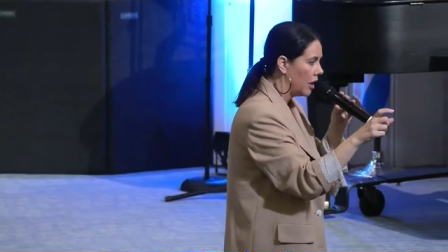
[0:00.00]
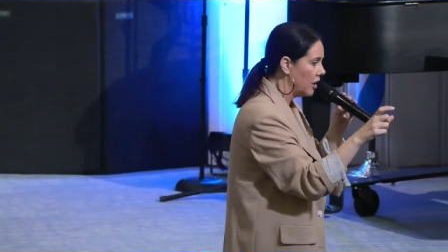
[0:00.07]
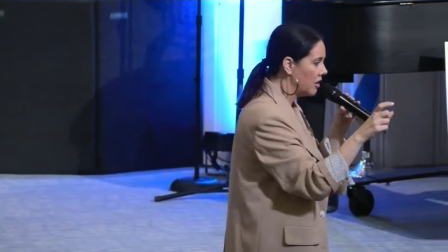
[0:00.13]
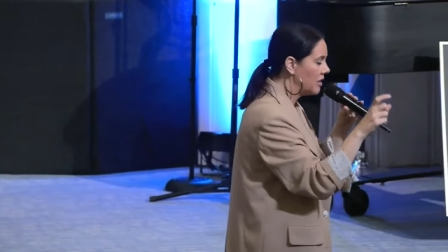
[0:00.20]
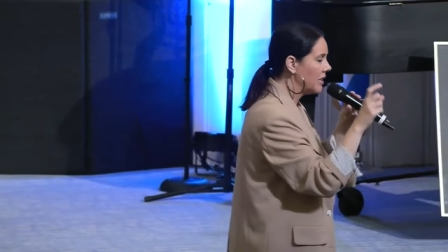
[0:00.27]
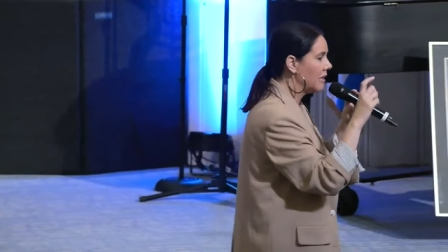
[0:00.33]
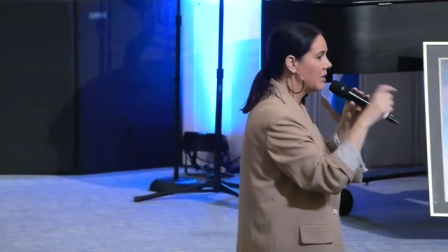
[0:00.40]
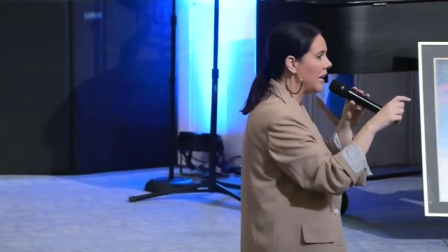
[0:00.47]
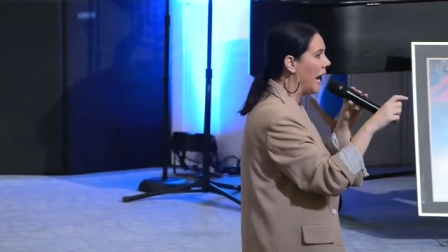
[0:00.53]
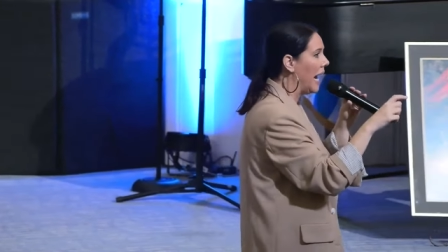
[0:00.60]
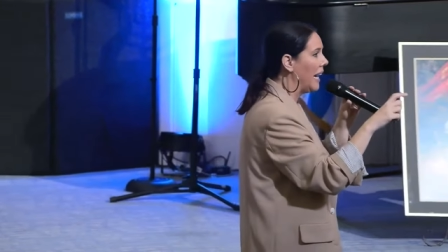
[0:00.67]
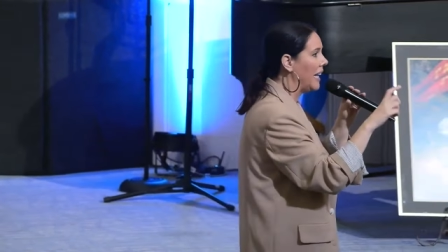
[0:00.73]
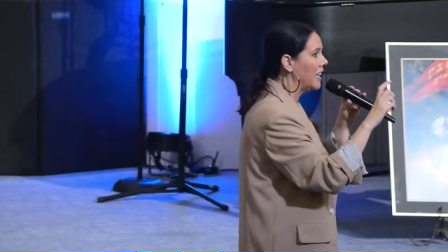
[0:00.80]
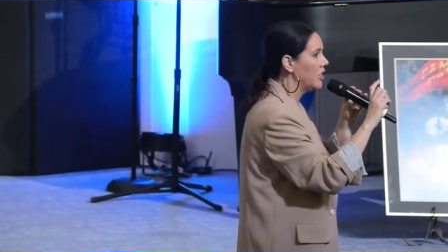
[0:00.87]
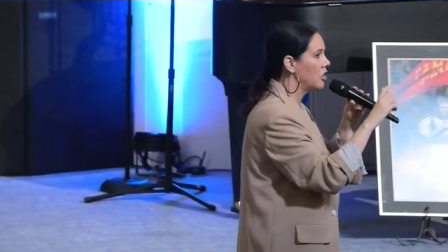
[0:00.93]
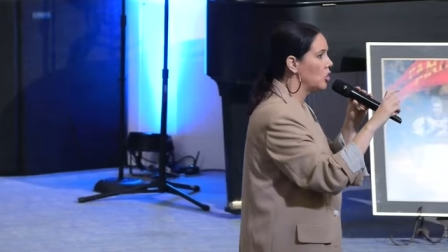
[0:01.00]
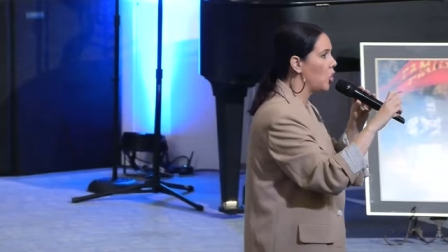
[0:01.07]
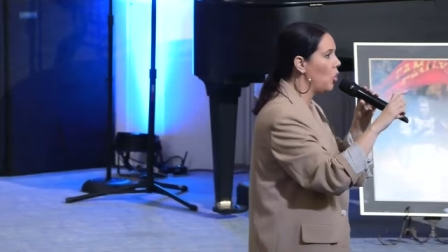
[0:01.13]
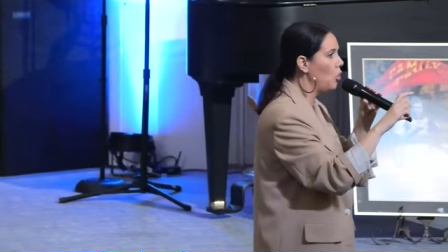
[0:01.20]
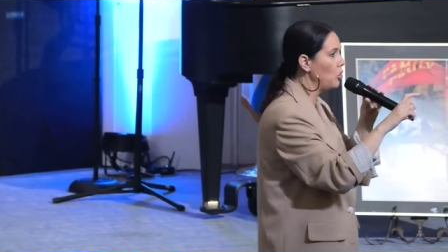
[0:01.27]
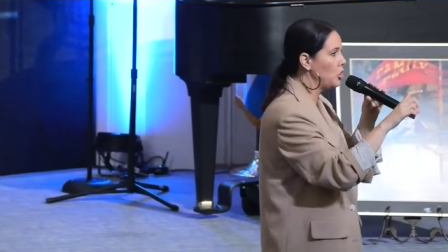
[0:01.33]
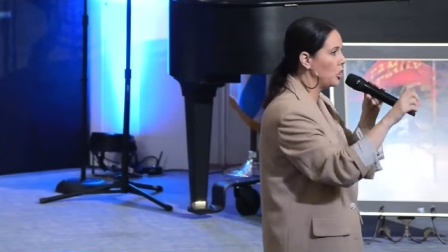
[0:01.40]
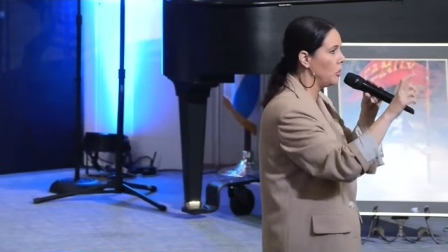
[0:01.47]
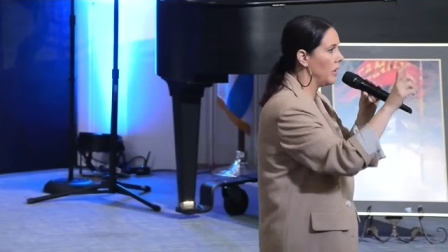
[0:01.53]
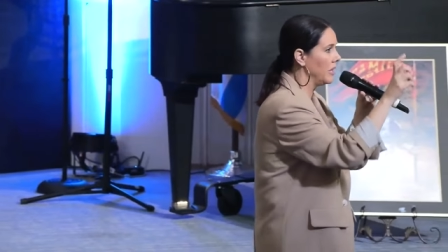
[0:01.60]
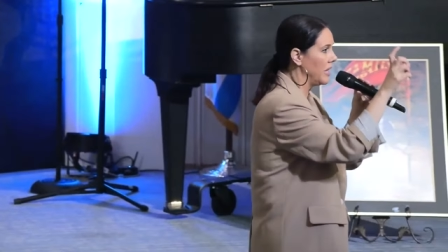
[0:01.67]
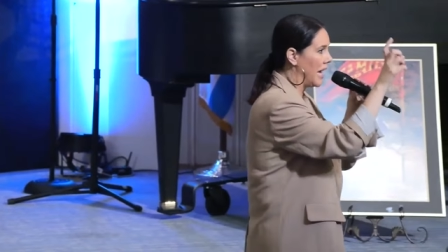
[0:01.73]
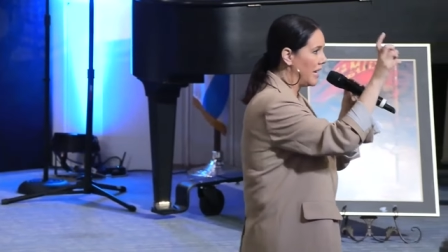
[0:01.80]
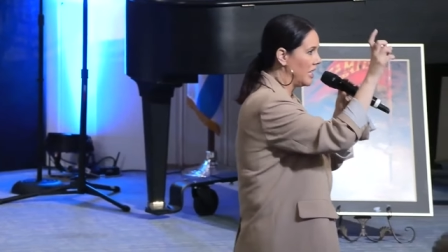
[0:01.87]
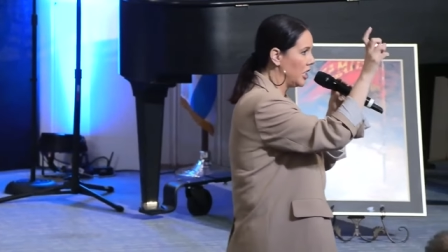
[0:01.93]
Because society has told you
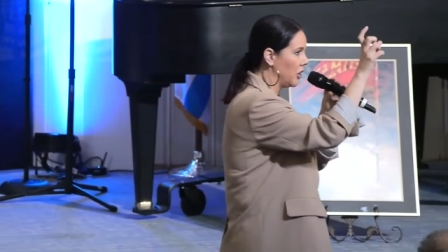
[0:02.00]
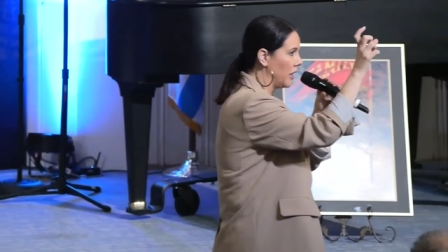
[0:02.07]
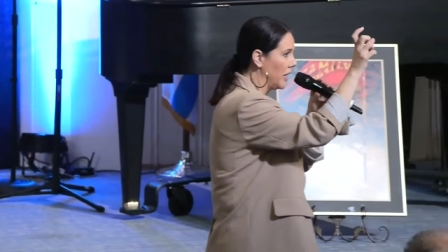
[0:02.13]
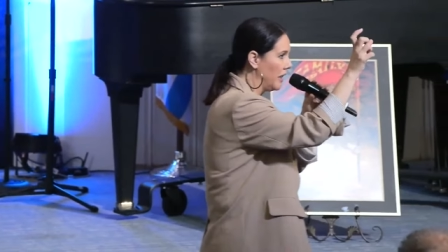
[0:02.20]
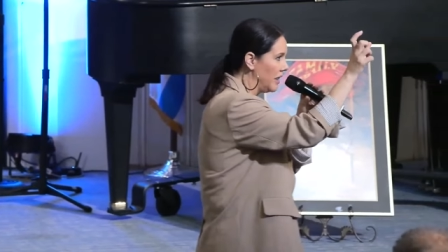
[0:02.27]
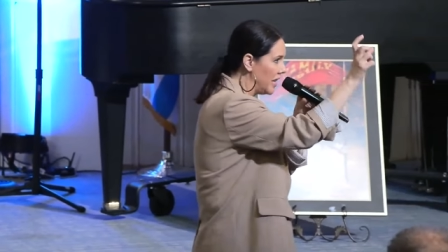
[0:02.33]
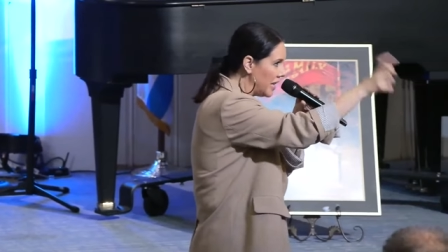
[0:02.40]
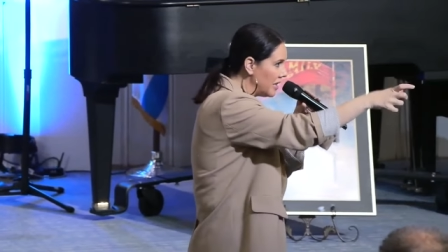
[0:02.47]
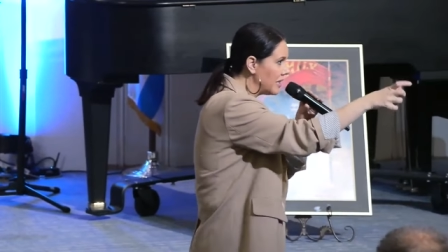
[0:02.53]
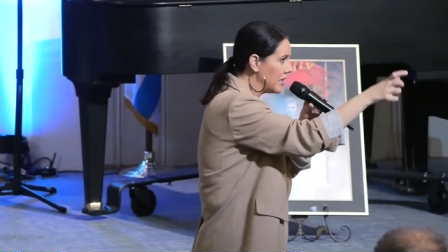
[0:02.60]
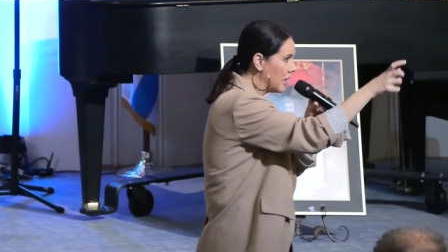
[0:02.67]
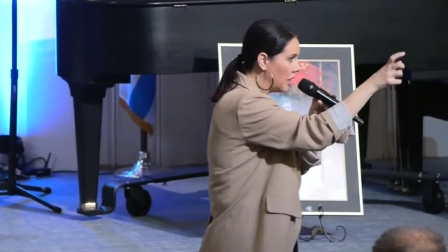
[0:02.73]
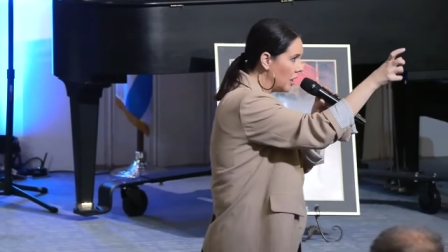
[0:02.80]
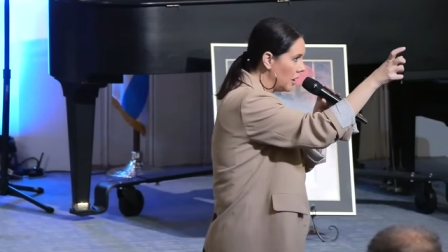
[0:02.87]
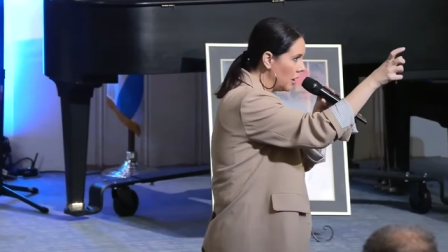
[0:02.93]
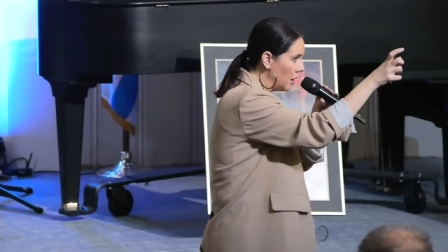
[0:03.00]
that during this